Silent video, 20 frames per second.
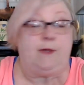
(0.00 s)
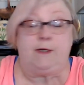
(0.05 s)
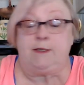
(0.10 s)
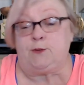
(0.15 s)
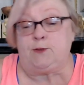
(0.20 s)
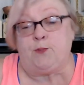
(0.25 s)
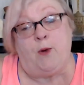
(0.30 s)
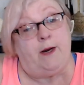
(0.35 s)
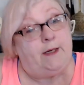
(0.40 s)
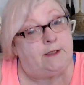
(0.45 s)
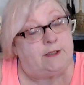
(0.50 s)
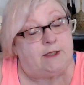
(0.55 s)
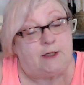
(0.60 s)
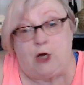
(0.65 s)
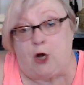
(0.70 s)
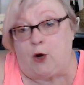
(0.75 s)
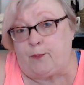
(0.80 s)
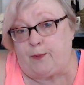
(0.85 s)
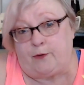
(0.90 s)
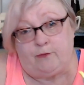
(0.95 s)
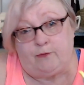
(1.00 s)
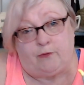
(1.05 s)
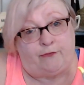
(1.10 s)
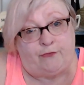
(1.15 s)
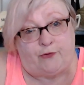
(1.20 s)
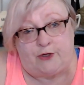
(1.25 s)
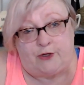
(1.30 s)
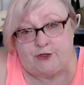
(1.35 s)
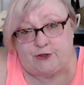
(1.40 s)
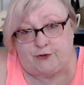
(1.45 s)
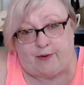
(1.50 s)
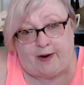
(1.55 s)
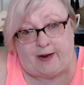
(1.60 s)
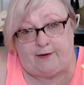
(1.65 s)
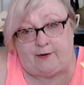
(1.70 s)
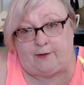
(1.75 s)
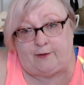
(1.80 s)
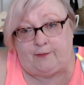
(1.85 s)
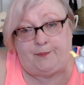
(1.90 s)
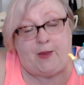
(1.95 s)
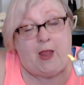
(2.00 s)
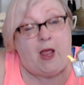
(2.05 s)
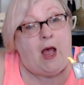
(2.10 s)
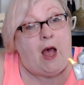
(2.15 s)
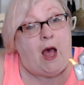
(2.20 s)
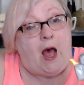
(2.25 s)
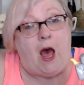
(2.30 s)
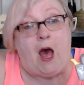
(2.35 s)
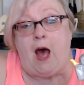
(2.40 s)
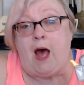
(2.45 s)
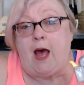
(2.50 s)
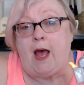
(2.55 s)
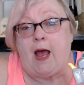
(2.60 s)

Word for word: one is an open refrigerator. Uh,